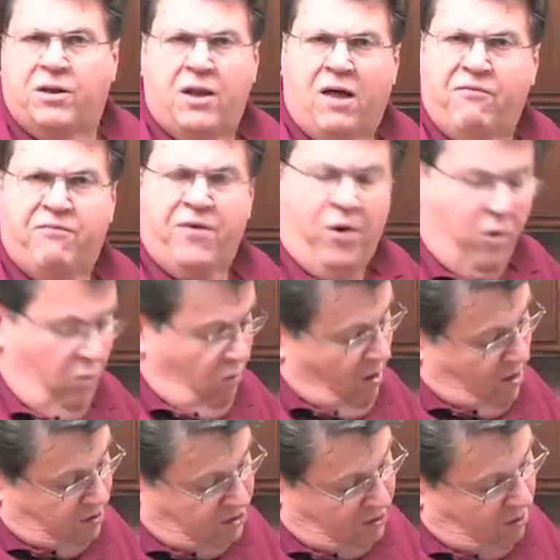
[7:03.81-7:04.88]
not feeling
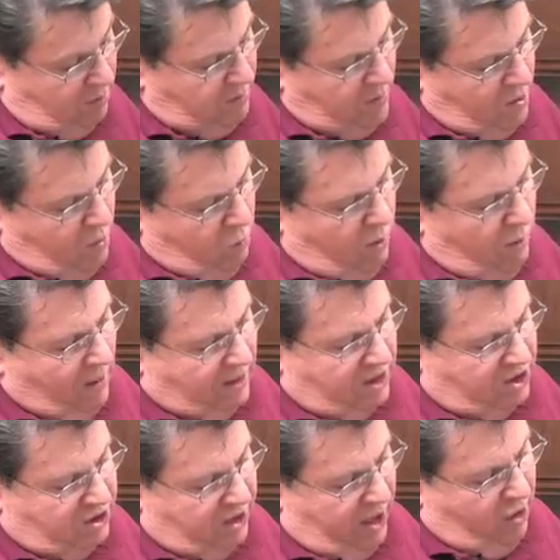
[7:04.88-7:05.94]
well, so we went
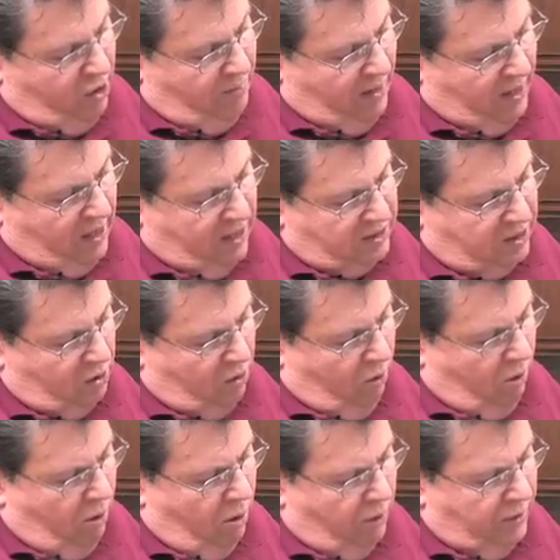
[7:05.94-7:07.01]
to see her, and my cousin
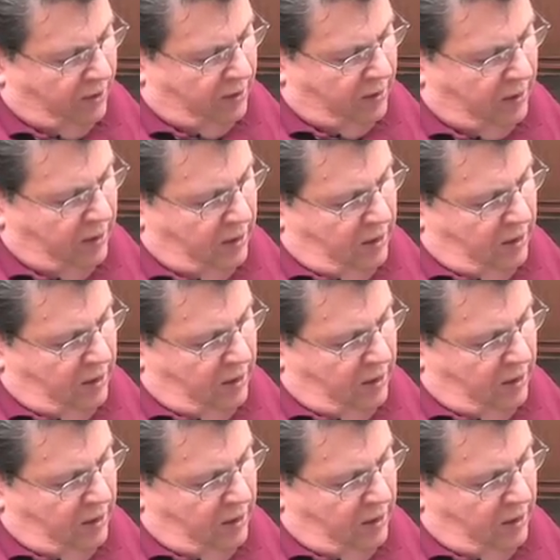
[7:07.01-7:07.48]
called, and